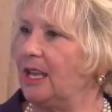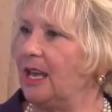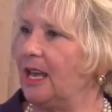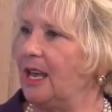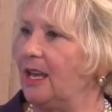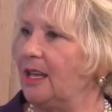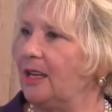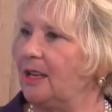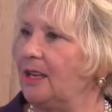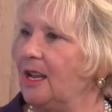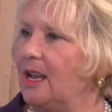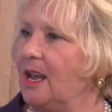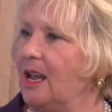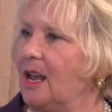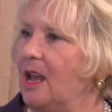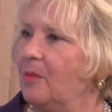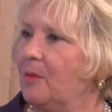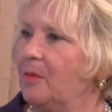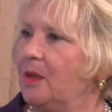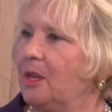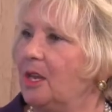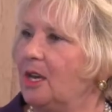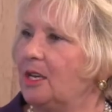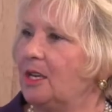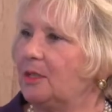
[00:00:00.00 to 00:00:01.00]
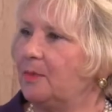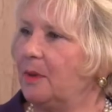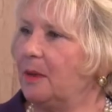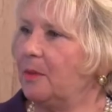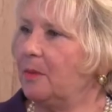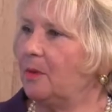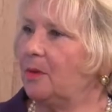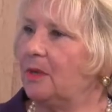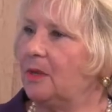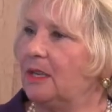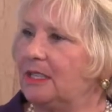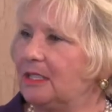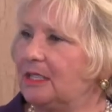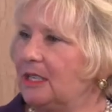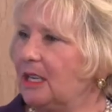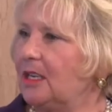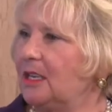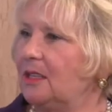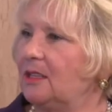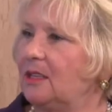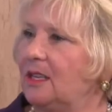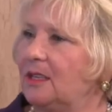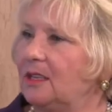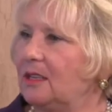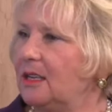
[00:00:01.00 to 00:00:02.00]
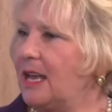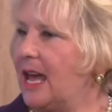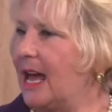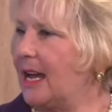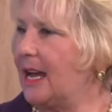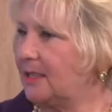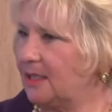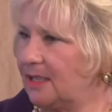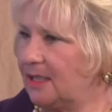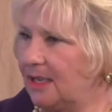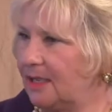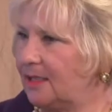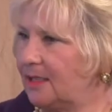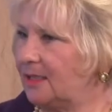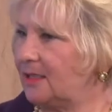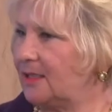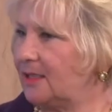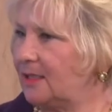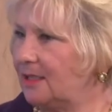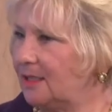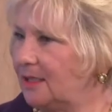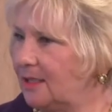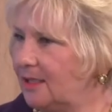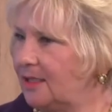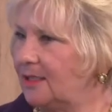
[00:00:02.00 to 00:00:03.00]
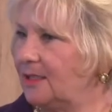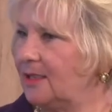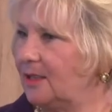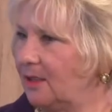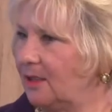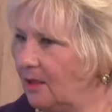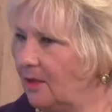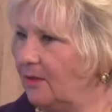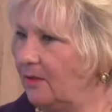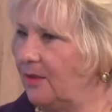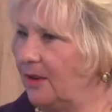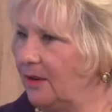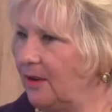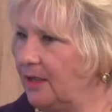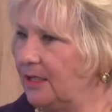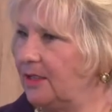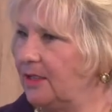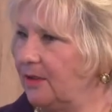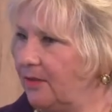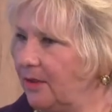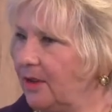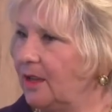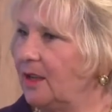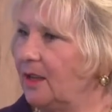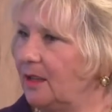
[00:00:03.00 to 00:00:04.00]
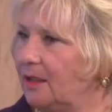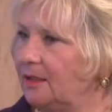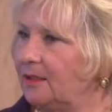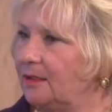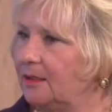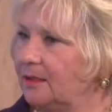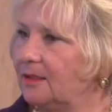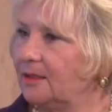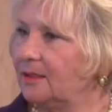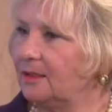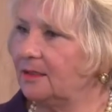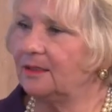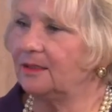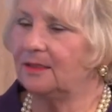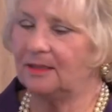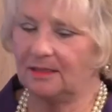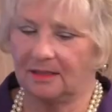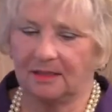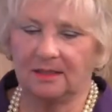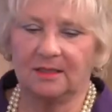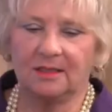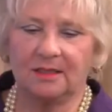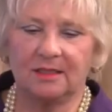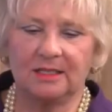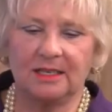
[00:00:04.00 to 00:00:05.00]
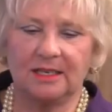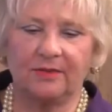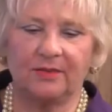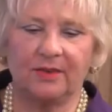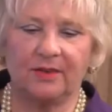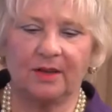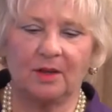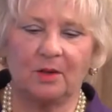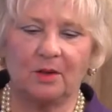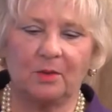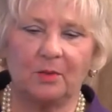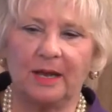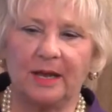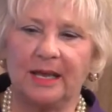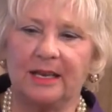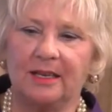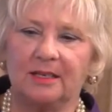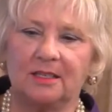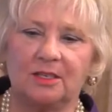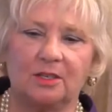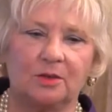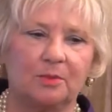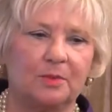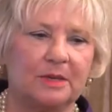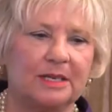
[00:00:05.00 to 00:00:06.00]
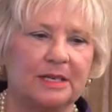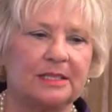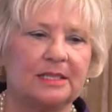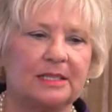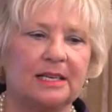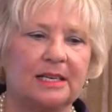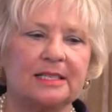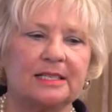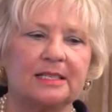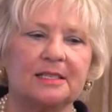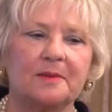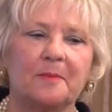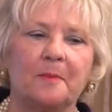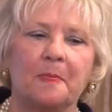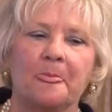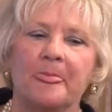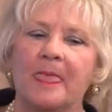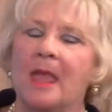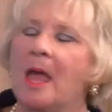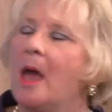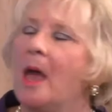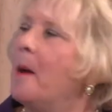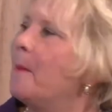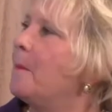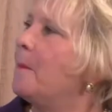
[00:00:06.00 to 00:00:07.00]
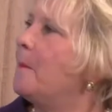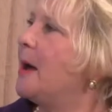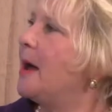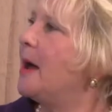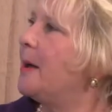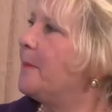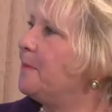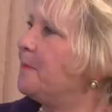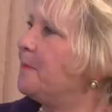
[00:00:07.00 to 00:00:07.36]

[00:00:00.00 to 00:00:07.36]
yet because people, it's the accents. It's still a very difficult, yeah, difficult way to do business. But